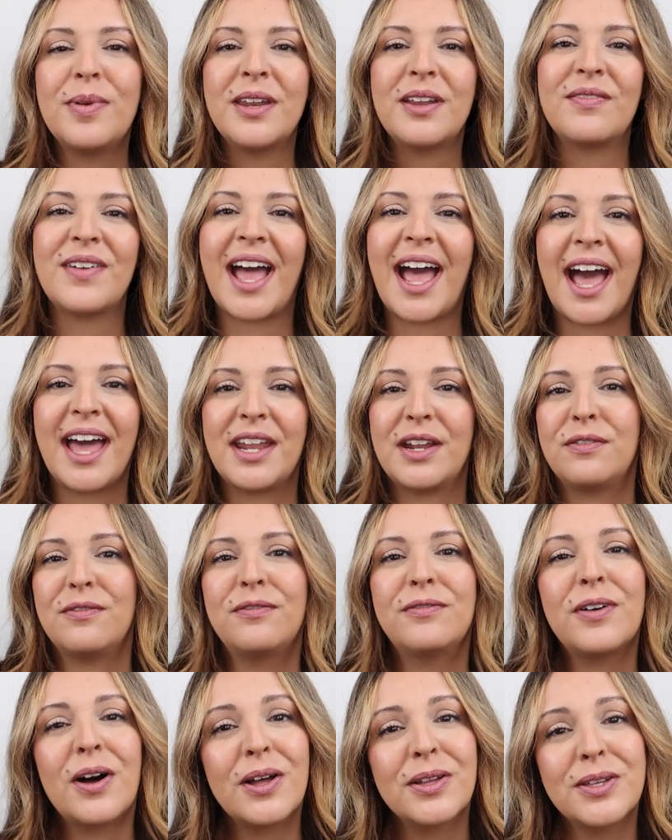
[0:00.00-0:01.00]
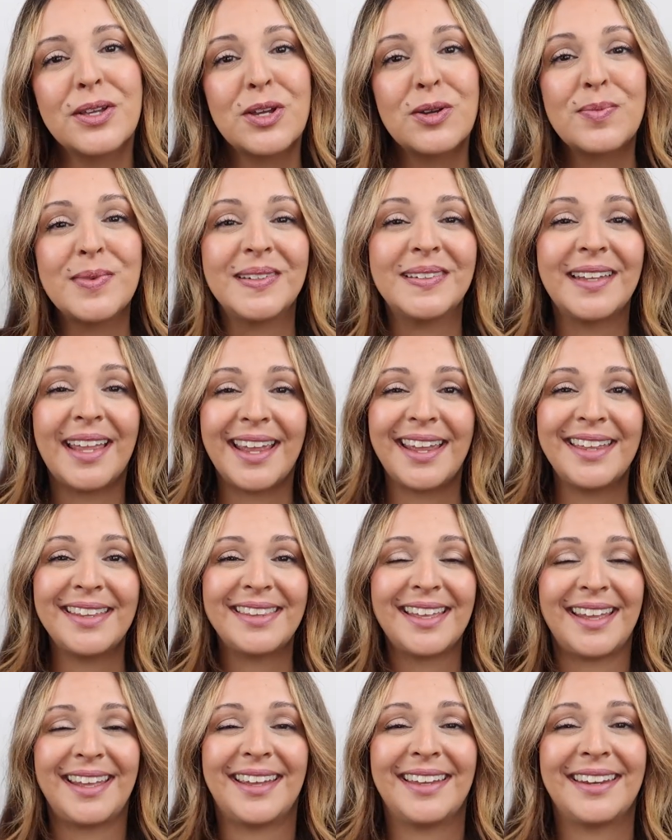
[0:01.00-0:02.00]
bit of added volume,
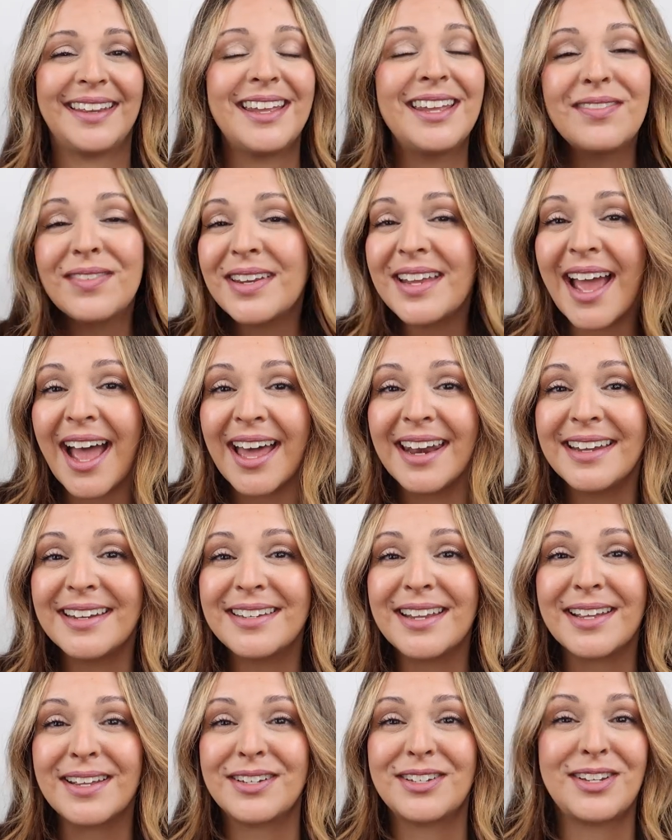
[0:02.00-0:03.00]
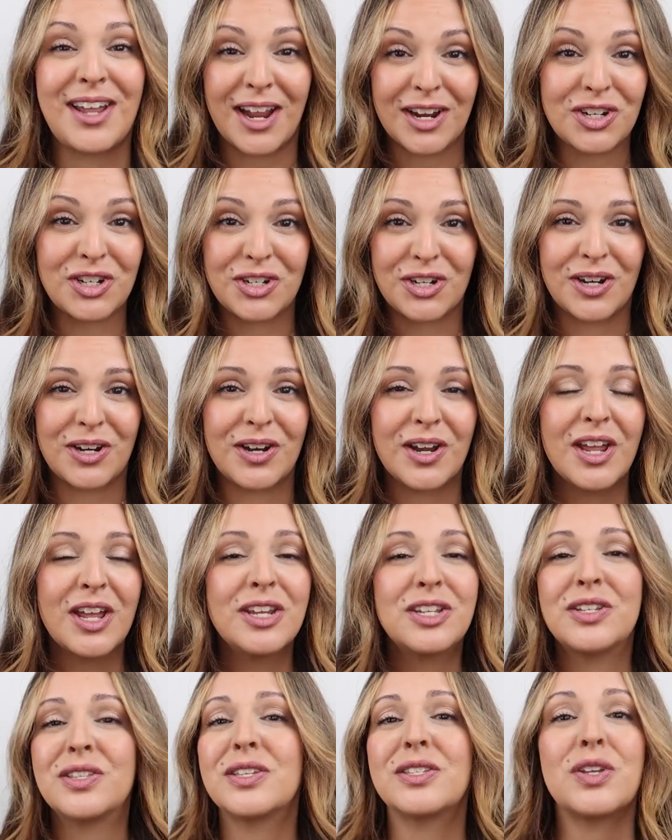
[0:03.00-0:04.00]
length, and even added texture
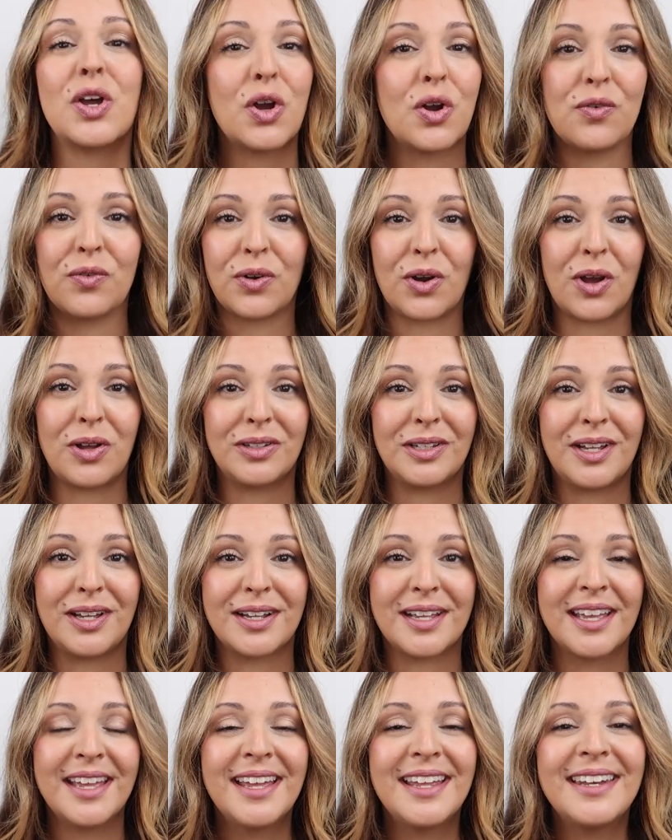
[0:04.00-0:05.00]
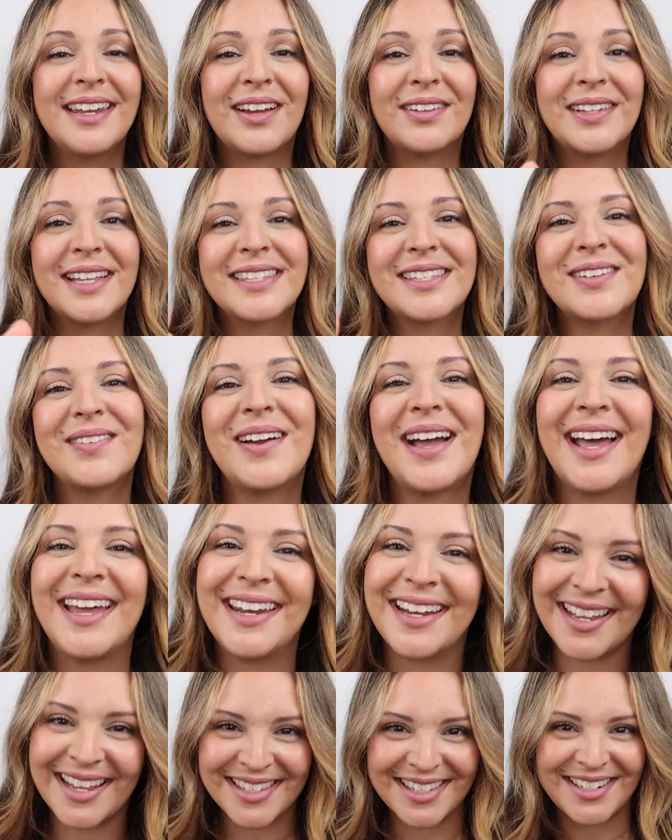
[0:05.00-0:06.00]
to this overall look. Now let's go
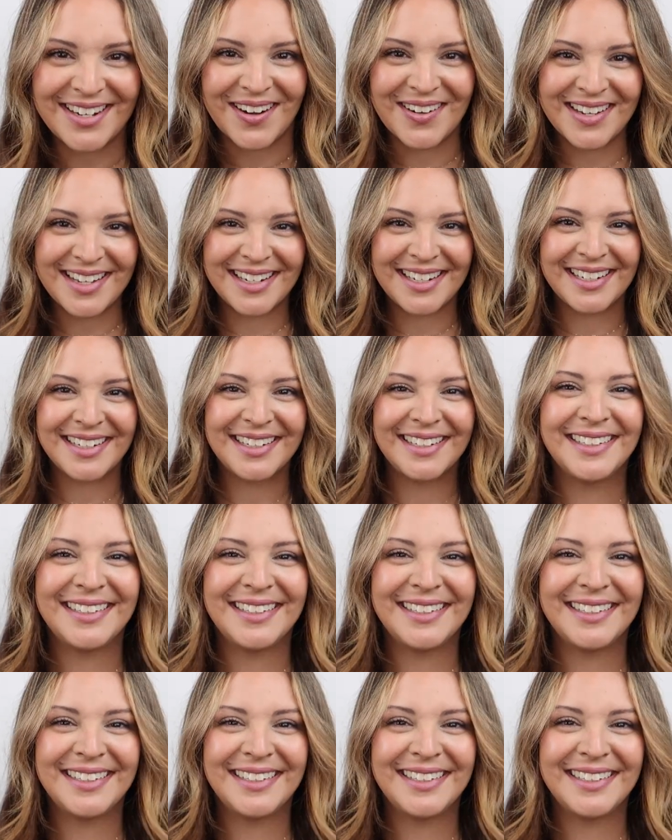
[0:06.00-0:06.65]
ahead and get started.